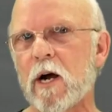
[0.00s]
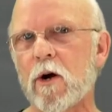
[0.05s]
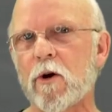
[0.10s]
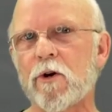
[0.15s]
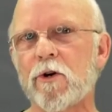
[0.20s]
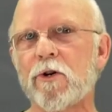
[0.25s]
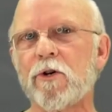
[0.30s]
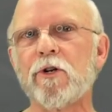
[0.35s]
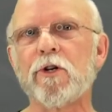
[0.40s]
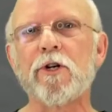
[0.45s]
our
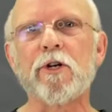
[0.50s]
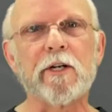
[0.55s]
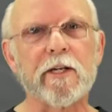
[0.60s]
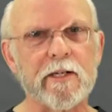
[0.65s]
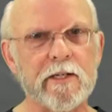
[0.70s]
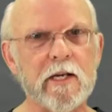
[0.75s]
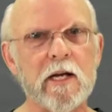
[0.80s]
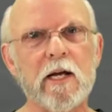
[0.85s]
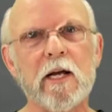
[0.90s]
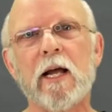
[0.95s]

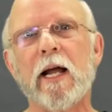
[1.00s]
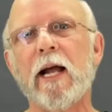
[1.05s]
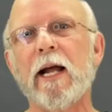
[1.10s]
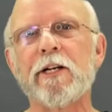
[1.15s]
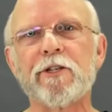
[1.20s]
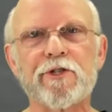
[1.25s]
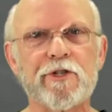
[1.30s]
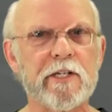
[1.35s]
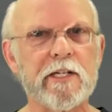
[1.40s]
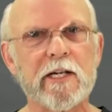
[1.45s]
good
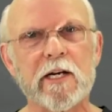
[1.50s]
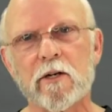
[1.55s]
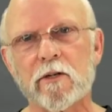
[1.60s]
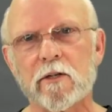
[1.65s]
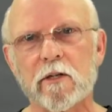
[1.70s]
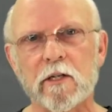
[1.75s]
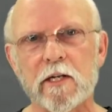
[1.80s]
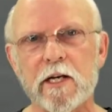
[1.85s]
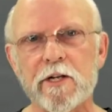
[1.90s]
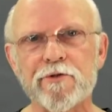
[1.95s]
HDL
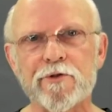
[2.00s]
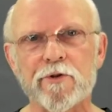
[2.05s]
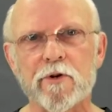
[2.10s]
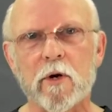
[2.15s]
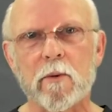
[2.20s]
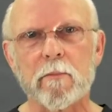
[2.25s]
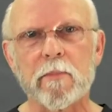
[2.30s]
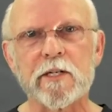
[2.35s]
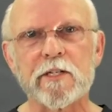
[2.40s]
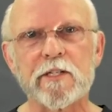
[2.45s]

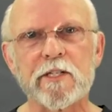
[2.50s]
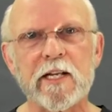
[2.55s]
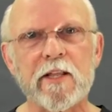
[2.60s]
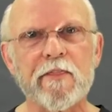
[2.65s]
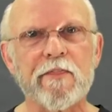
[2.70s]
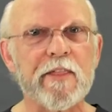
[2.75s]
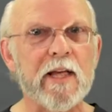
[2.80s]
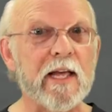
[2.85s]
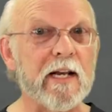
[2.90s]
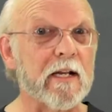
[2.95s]
cholesterol, but
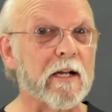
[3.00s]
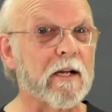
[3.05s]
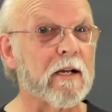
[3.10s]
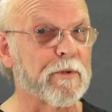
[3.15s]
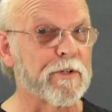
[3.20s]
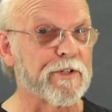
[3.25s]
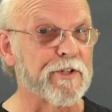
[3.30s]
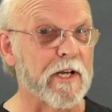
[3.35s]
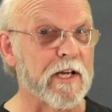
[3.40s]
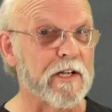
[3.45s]
synthetic
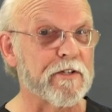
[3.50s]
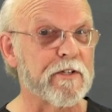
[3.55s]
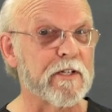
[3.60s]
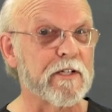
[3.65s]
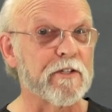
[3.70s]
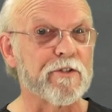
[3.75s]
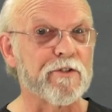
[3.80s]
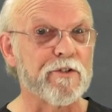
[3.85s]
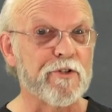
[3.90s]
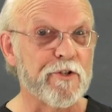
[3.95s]

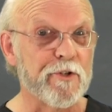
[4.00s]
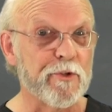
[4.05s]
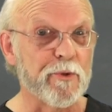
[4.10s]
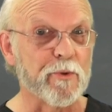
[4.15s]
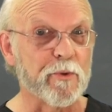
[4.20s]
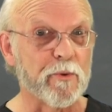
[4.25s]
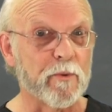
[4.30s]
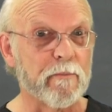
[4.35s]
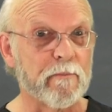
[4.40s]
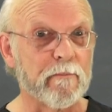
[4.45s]
progestins
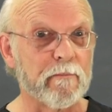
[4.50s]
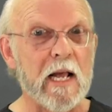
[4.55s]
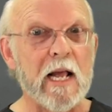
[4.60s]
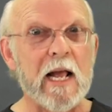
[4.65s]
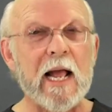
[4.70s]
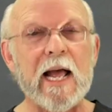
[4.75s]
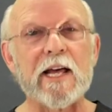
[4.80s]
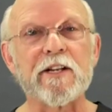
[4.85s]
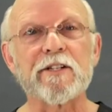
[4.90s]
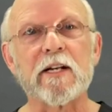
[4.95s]
do.
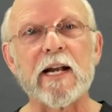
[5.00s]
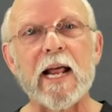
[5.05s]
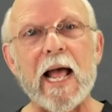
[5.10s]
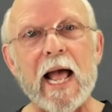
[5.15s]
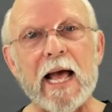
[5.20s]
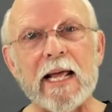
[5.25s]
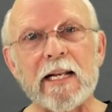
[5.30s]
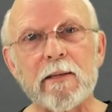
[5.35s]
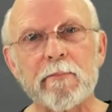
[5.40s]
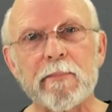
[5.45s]
As an
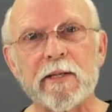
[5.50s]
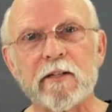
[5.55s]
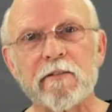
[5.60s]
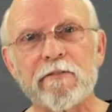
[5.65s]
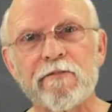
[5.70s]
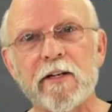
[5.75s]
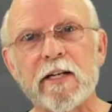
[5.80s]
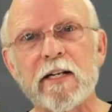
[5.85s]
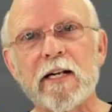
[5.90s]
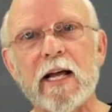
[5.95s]
added
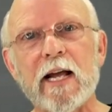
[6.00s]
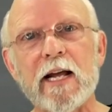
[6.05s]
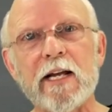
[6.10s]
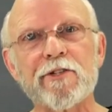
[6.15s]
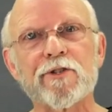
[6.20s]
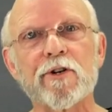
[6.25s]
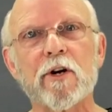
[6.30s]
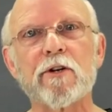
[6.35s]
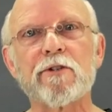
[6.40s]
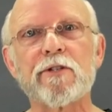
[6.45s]
benefit,
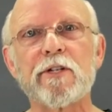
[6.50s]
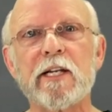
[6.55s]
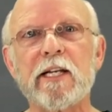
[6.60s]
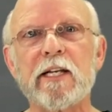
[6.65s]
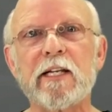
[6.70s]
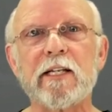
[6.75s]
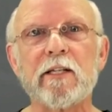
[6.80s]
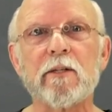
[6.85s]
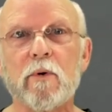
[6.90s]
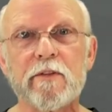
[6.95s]

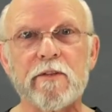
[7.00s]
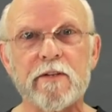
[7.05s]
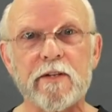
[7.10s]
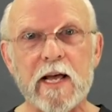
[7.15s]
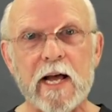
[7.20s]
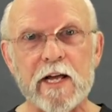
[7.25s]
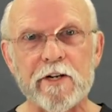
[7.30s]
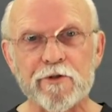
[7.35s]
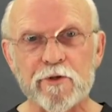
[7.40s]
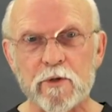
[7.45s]
HRT with
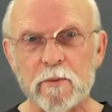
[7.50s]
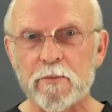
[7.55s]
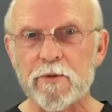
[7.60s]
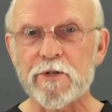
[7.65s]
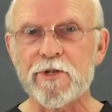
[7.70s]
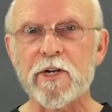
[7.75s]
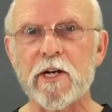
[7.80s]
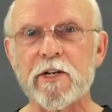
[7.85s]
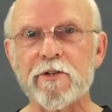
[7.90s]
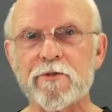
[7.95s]
natural
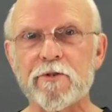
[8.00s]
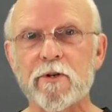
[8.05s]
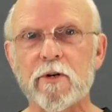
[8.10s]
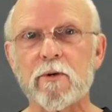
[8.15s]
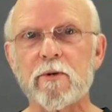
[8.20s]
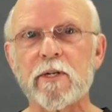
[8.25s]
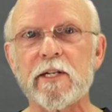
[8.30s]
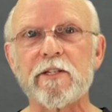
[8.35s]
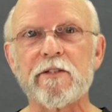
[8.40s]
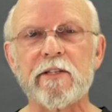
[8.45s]

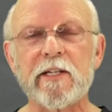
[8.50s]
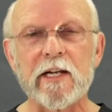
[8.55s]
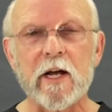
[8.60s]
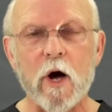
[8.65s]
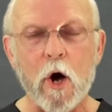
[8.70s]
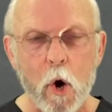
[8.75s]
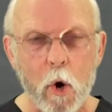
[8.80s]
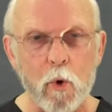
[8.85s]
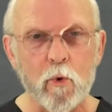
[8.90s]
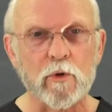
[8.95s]
progesterone is the
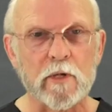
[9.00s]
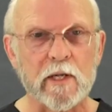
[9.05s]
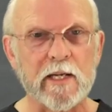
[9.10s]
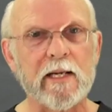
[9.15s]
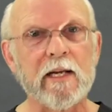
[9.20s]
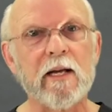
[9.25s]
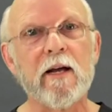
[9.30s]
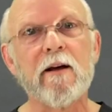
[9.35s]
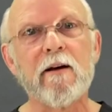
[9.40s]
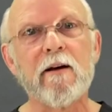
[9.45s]
only